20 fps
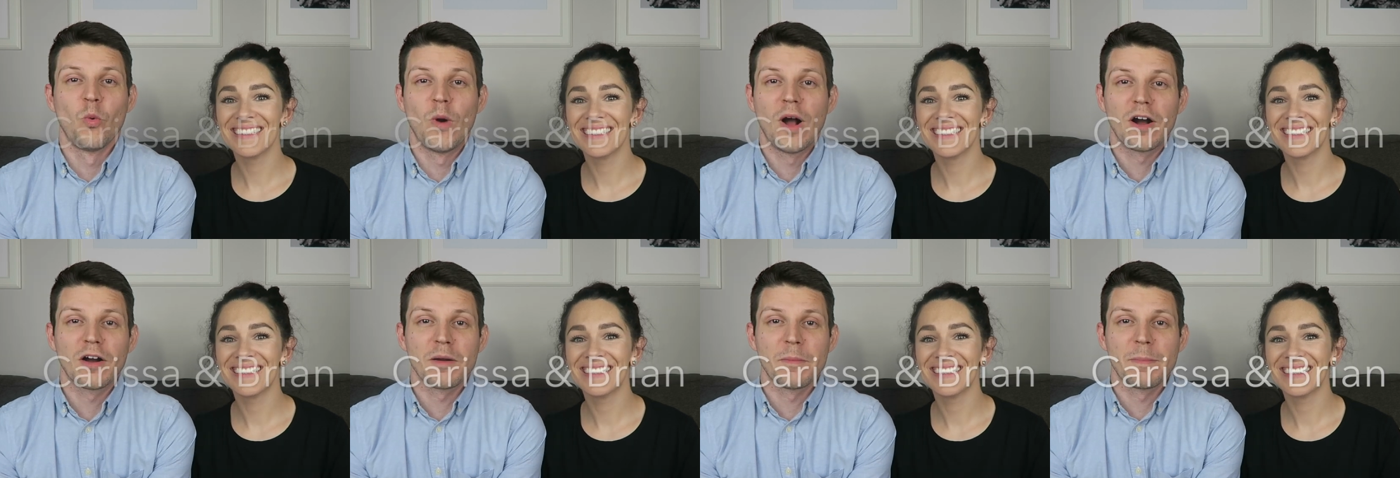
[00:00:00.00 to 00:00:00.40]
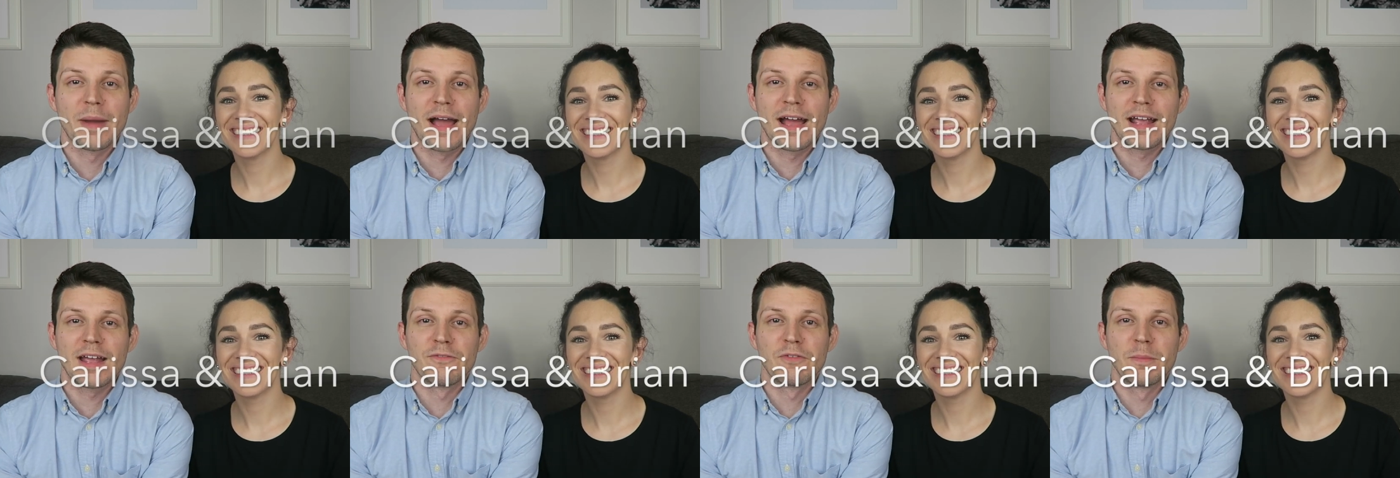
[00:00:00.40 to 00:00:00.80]
Speaker 1: Welcome
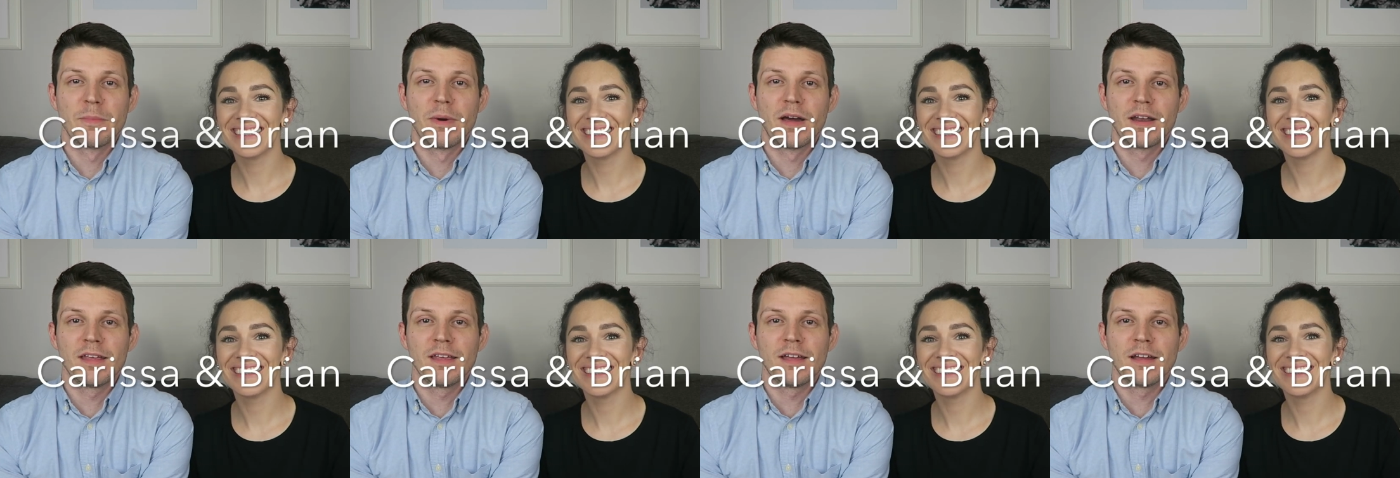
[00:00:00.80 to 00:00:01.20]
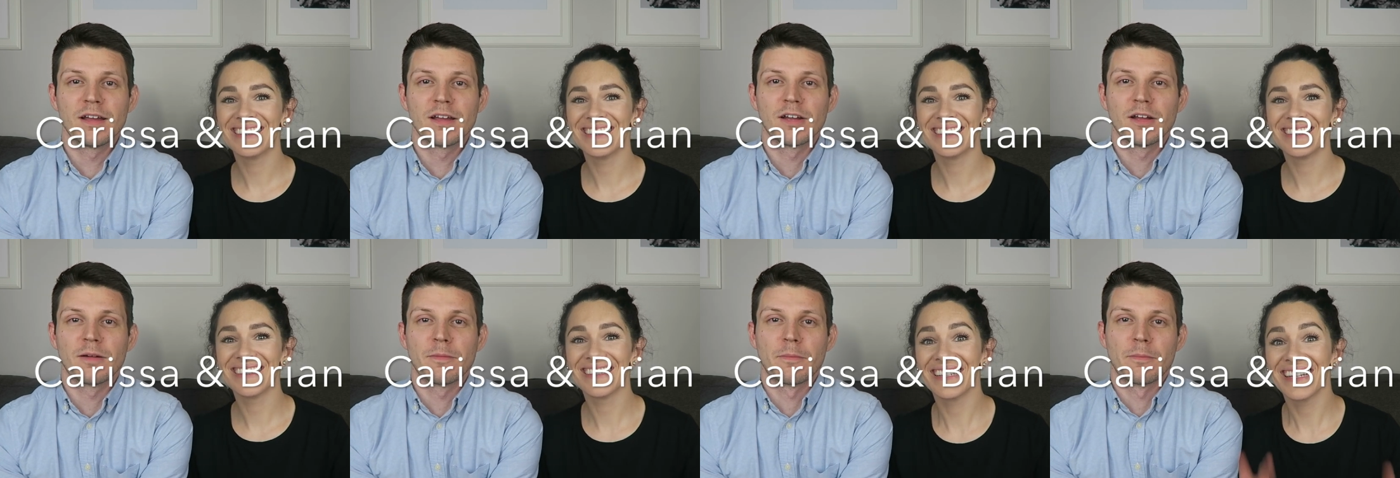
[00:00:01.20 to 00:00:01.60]
back, everybody.
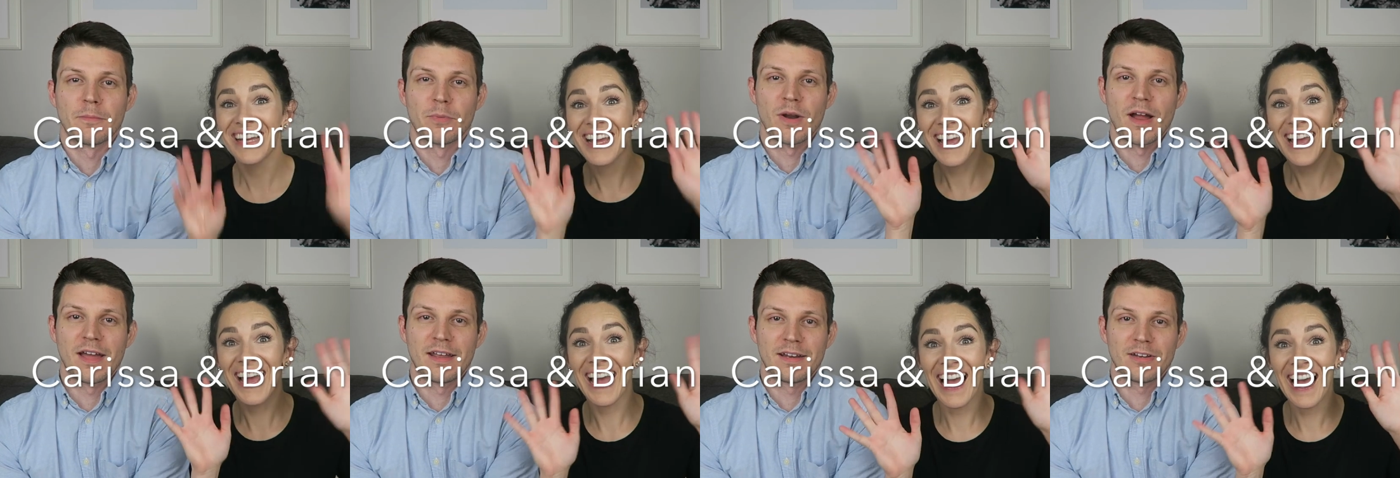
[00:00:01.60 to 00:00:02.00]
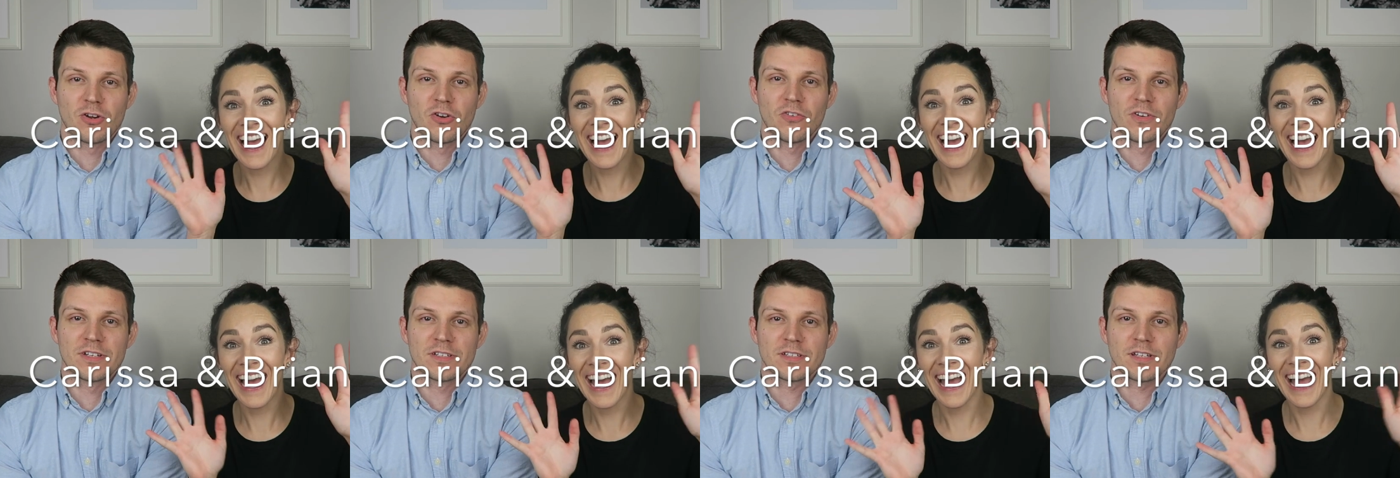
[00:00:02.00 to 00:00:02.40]
Brian and
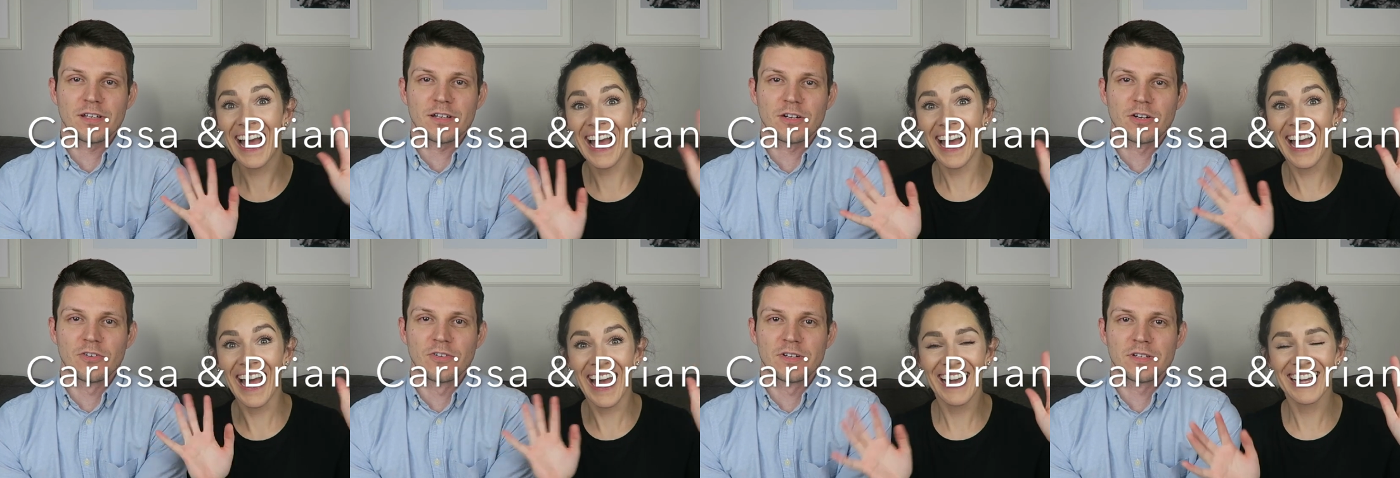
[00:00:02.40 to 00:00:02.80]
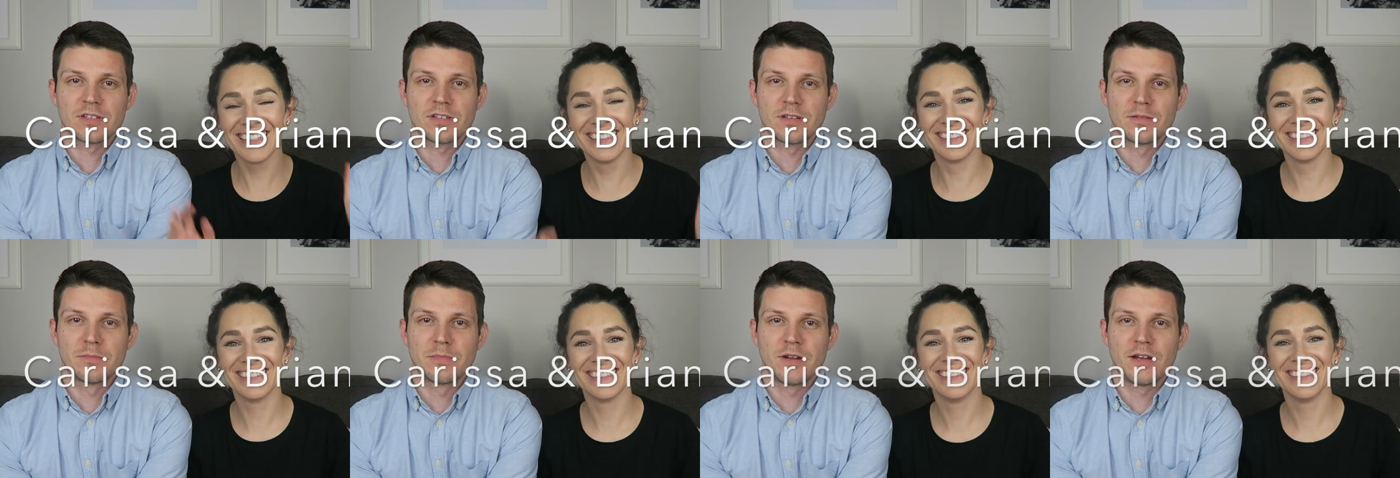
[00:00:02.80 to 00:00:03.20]
Carissa,
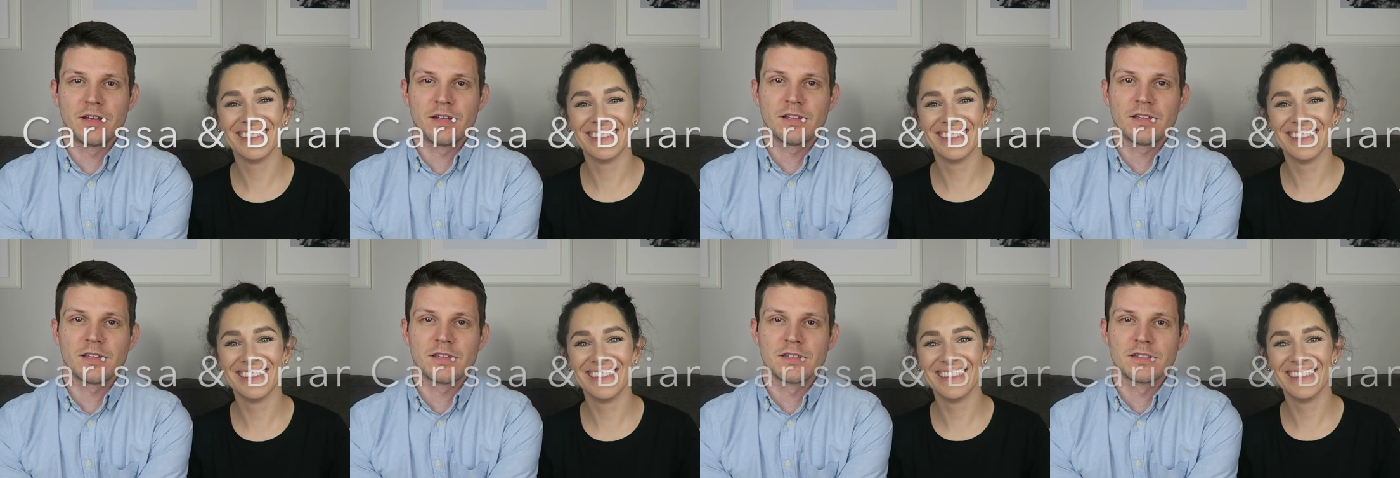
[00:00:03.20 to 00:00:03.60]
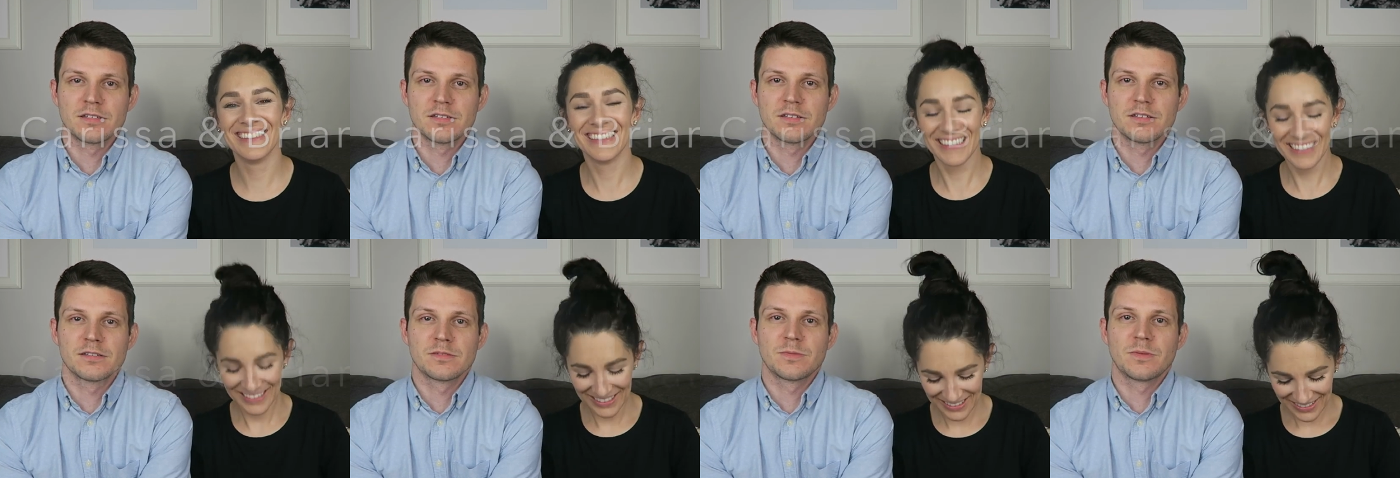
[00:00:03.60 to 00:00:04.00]
Carissa and Brian,
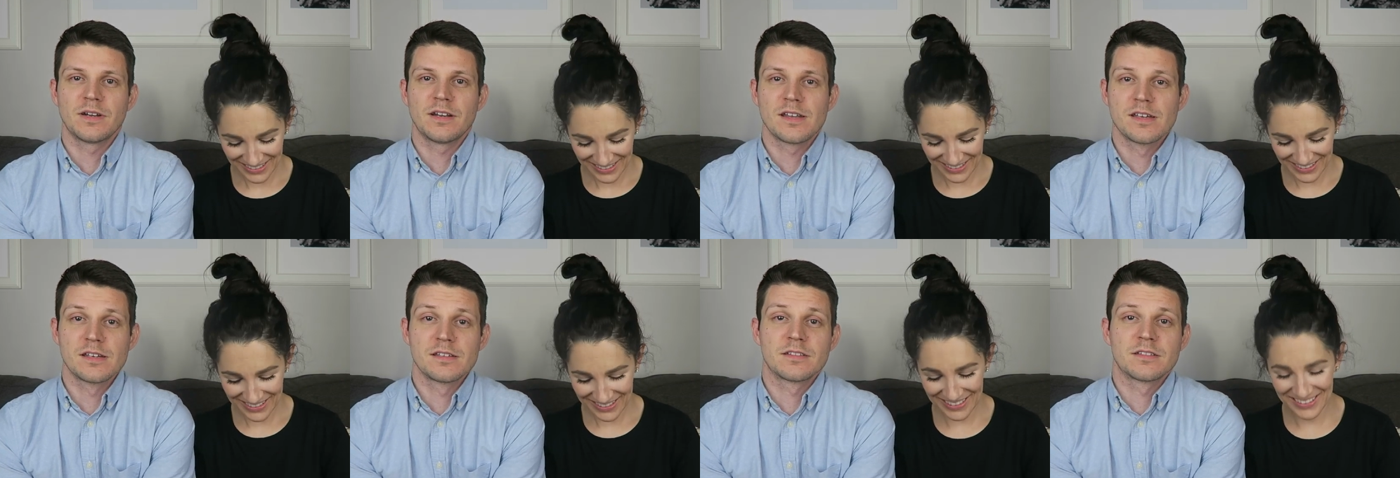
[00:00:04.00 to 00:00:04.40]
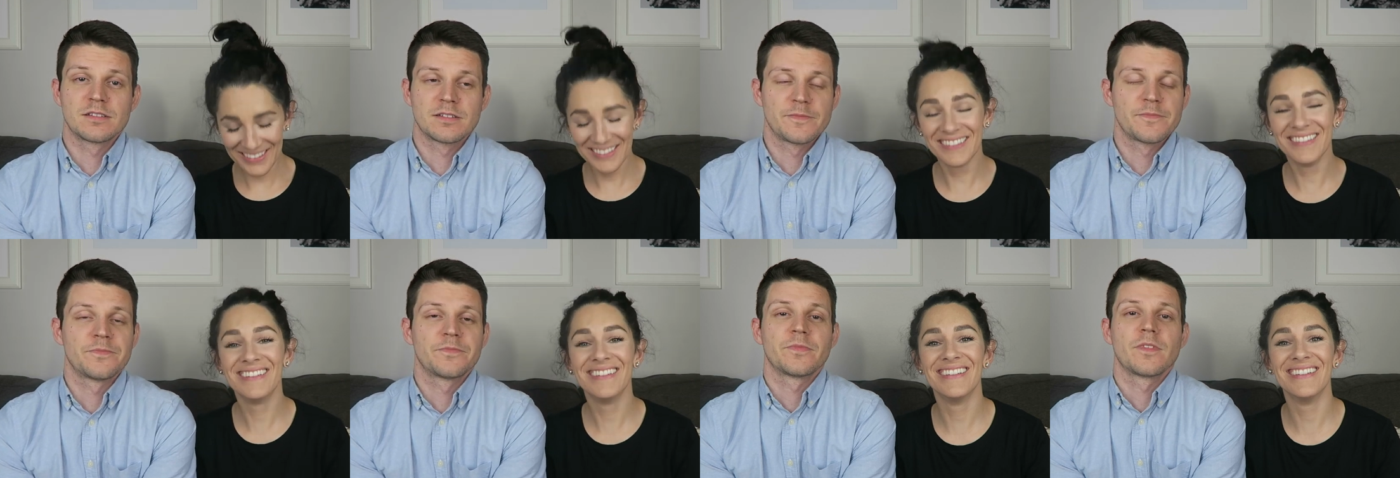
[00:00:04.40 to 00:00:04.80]
this is what it is.